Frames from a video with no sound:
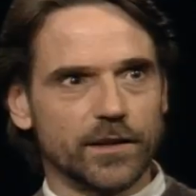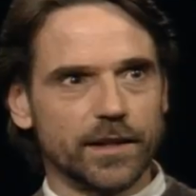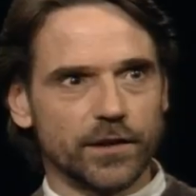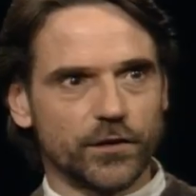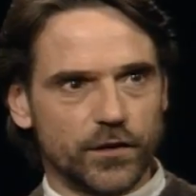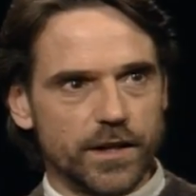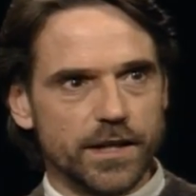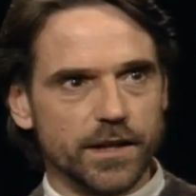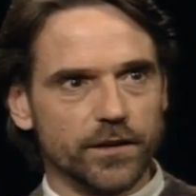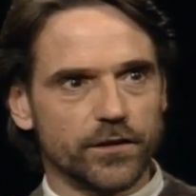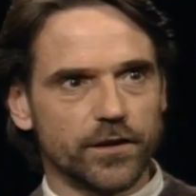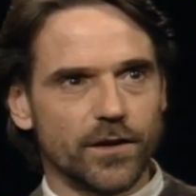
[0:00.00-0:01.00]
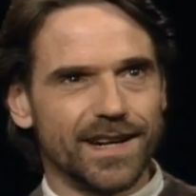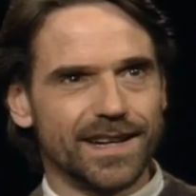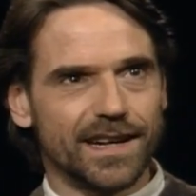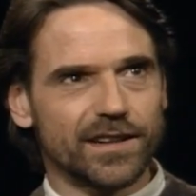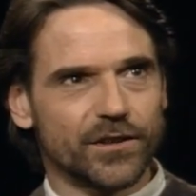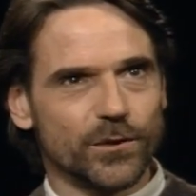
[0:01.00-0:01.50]
a little tedious. So I
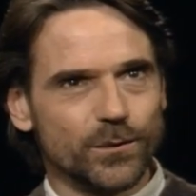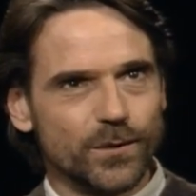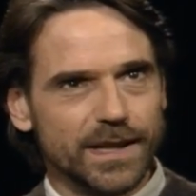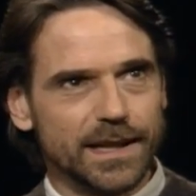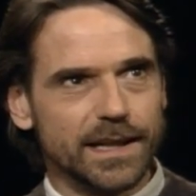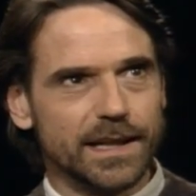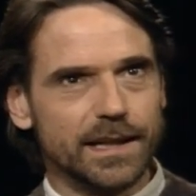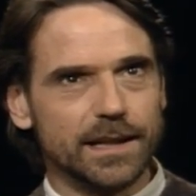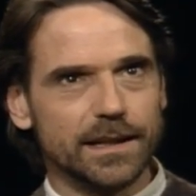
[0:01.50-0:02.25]
like to really